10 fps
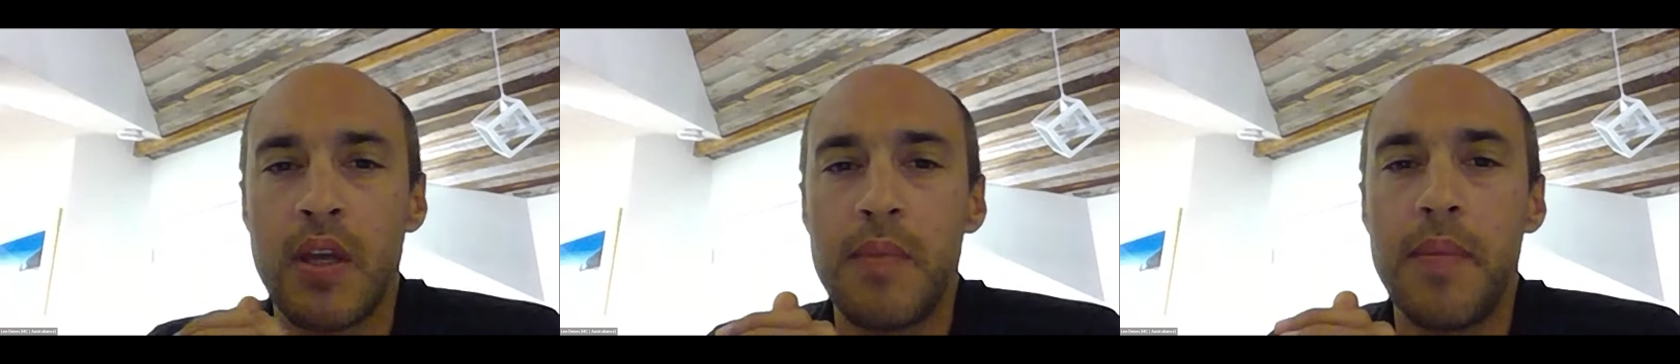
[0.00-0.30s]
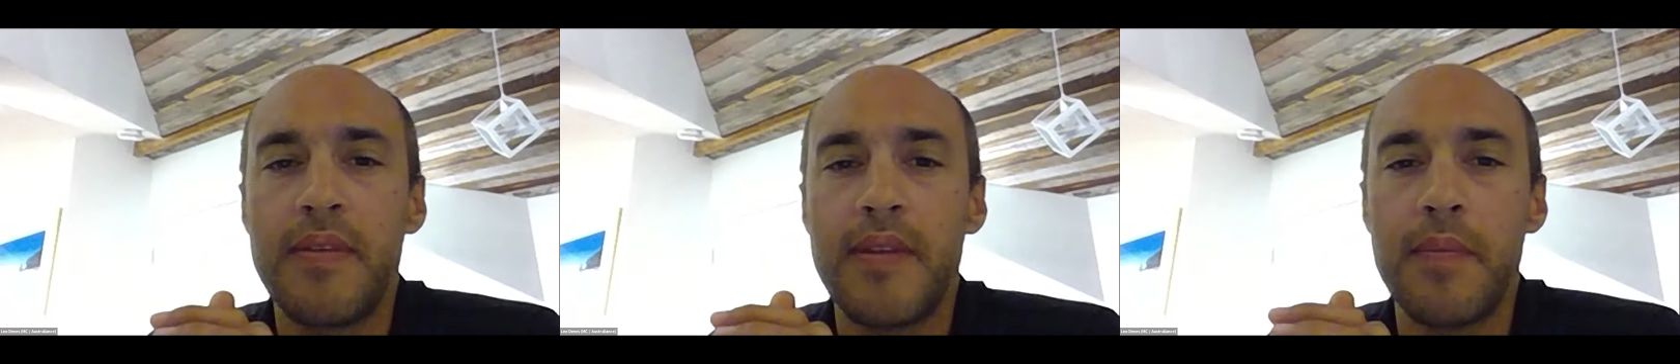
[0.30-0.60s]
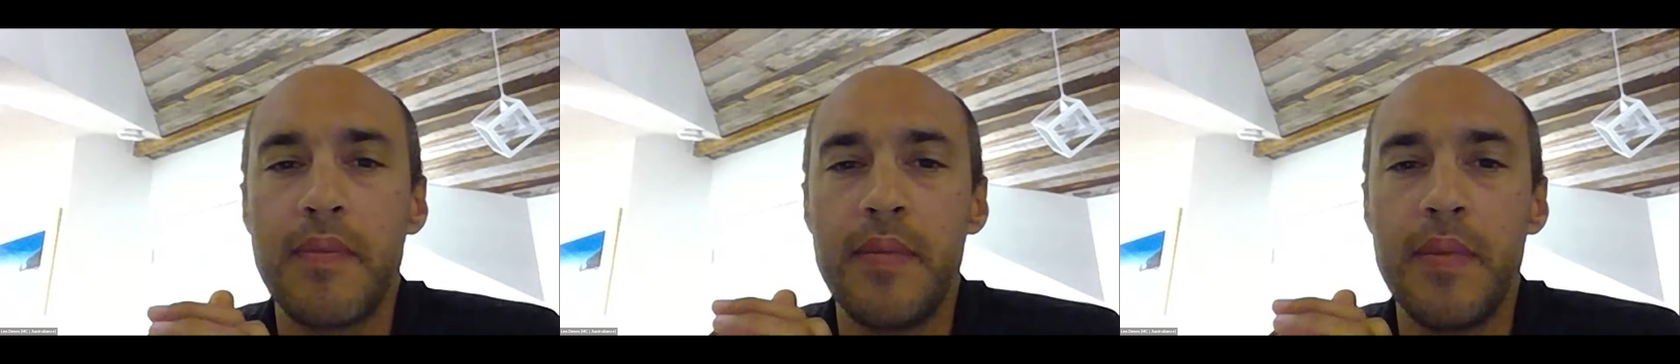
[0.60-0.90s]
Maybe
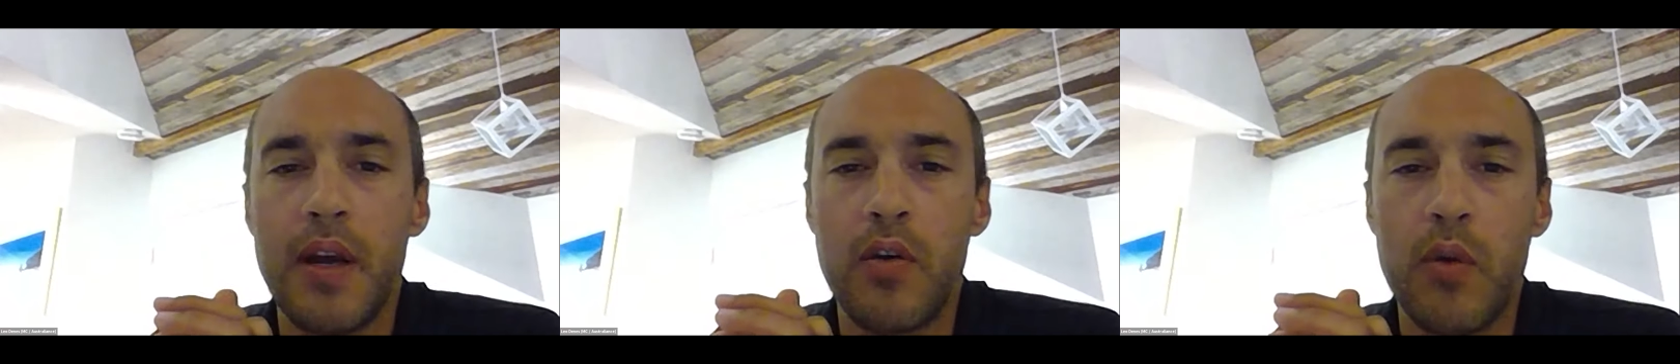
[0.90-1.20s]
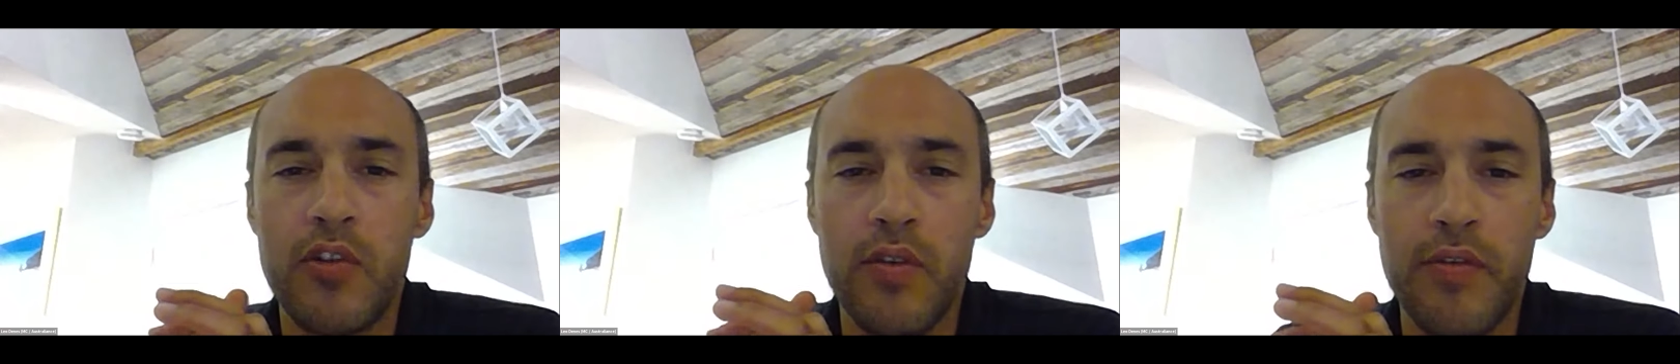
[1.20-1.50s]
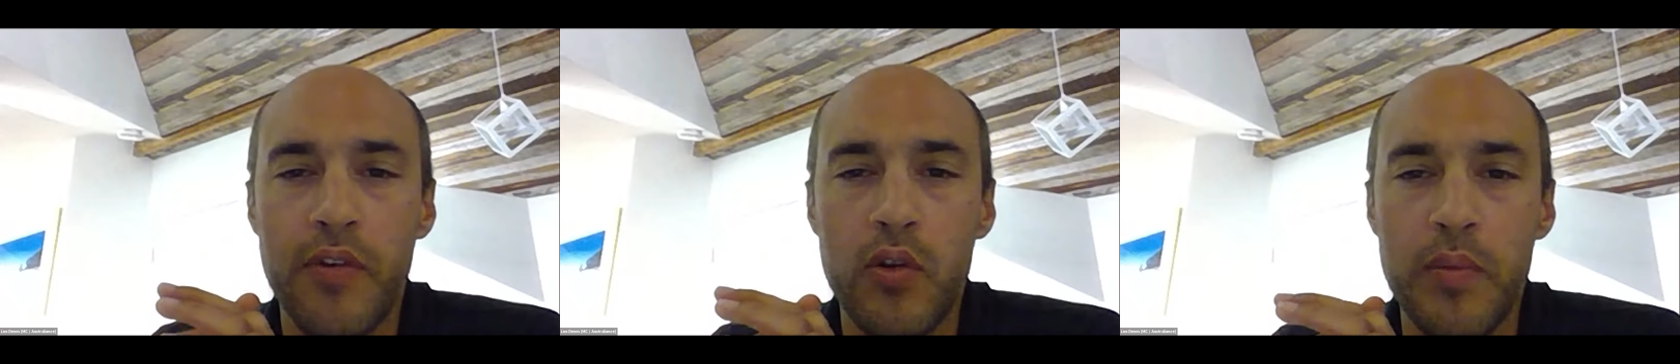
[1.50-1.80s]
similar question
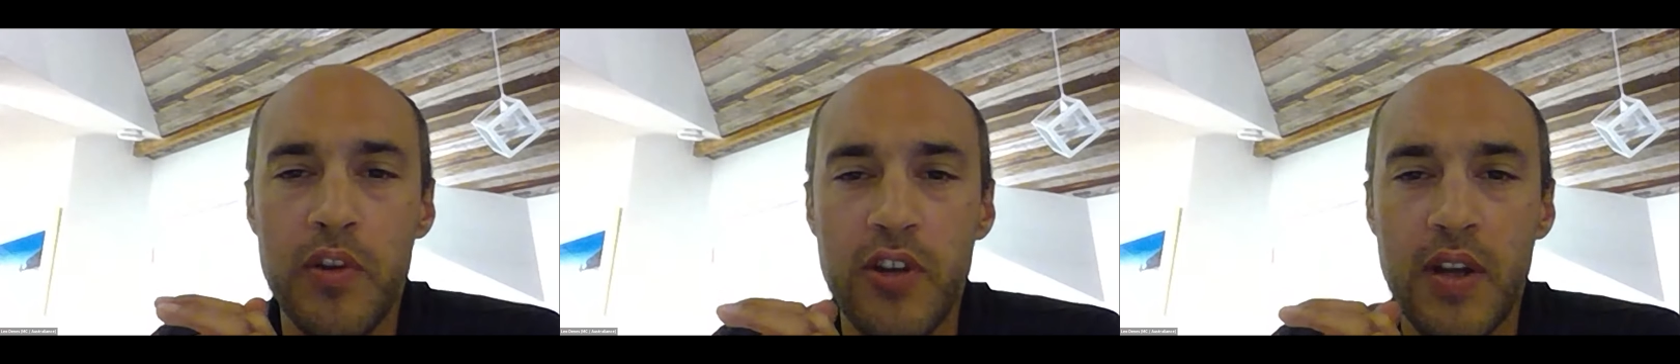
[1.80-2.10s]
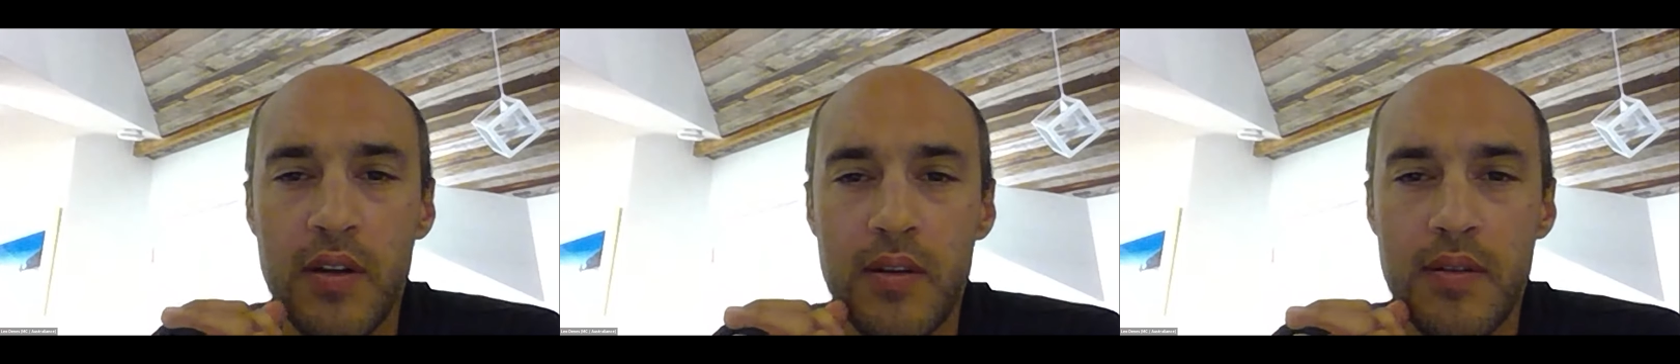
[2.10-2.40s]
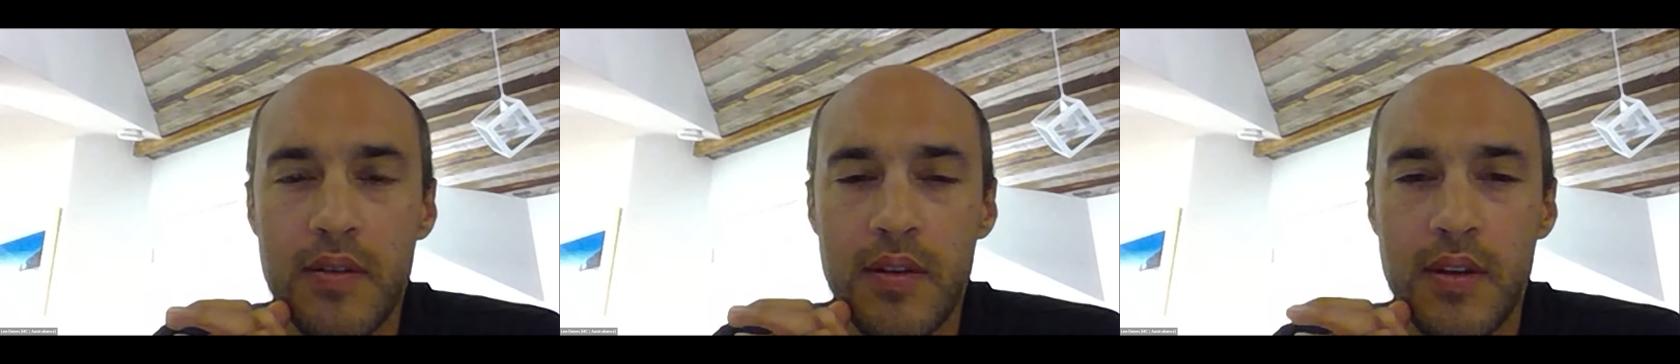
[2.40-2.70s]
for you, Michelle.
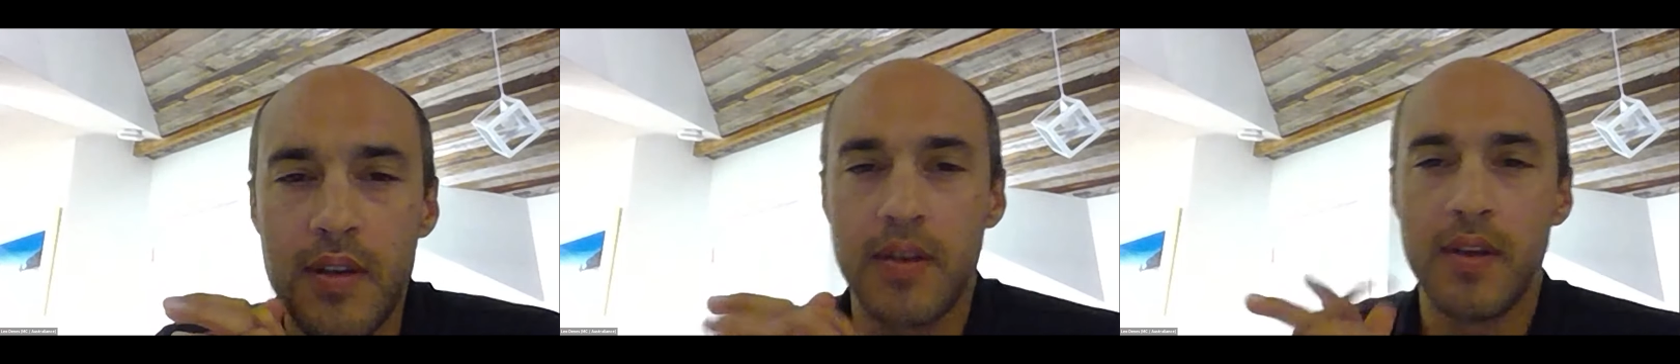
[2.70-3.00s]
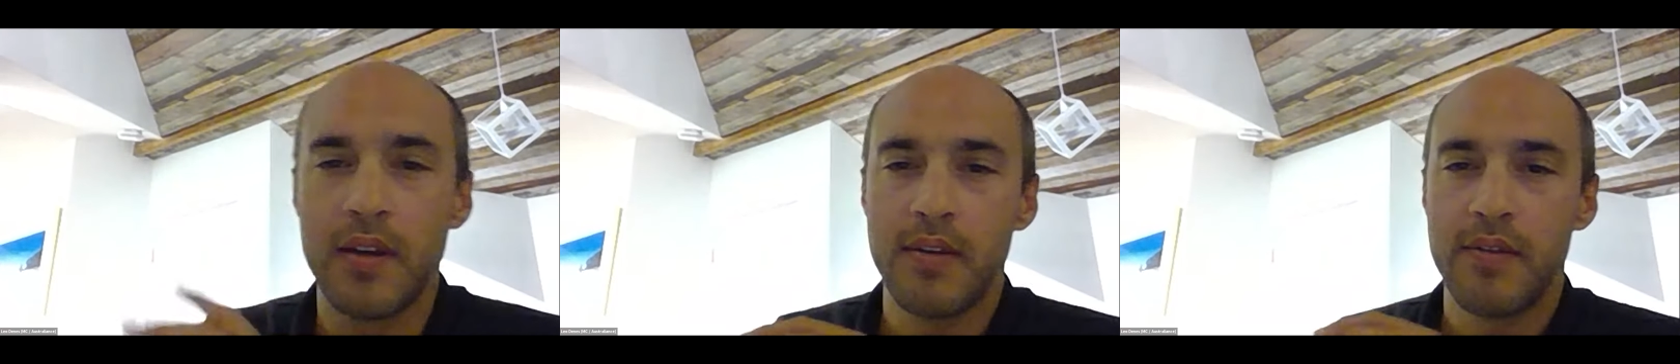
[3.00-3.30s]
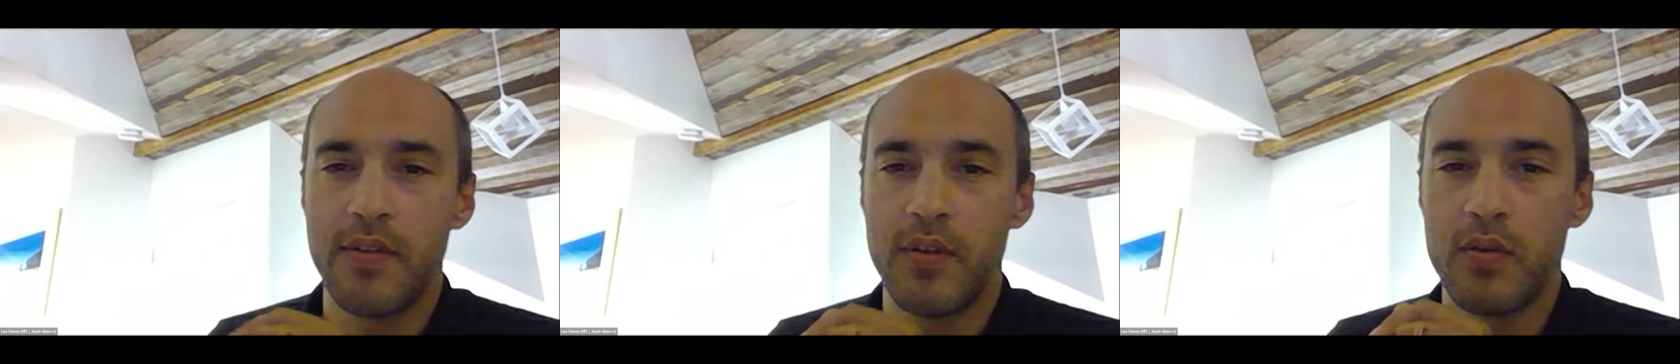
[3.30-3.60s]

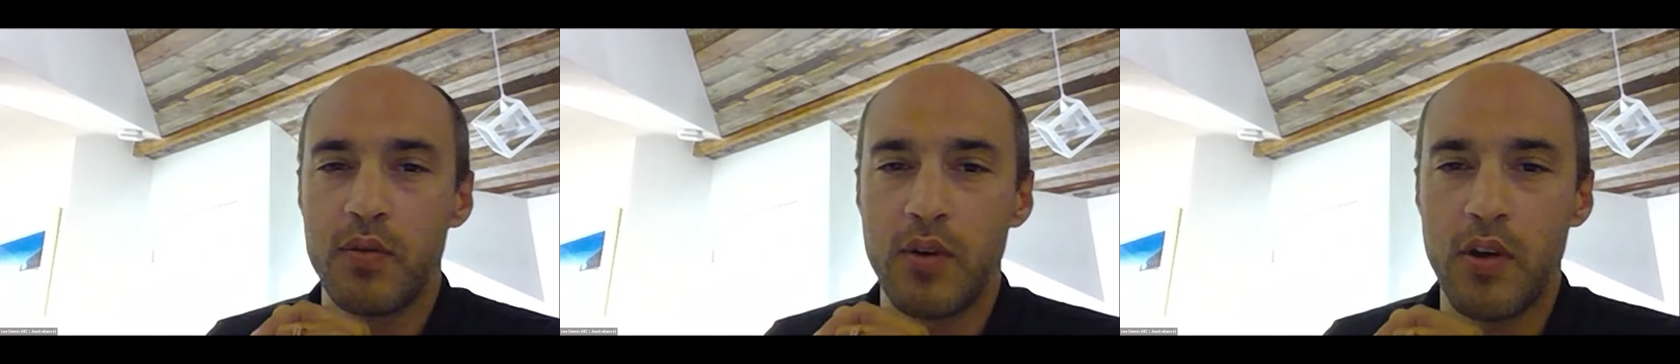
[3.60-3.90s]
You want to